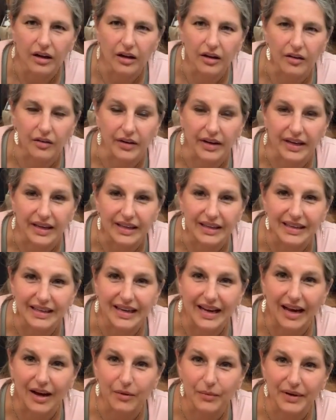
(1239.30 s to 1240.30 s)
Okay,
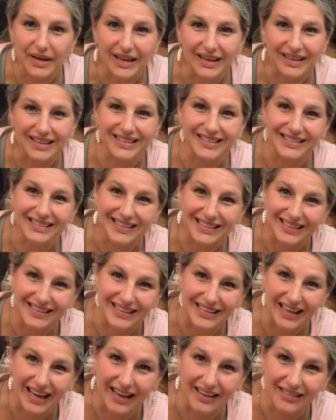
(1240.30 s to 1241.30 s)
now we gotta clean
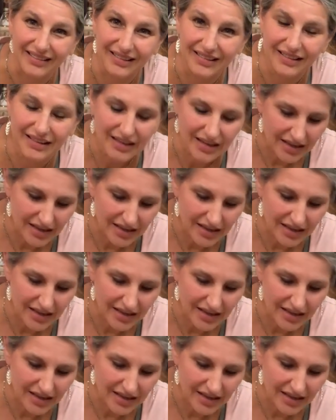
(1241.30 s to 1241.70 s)
the island.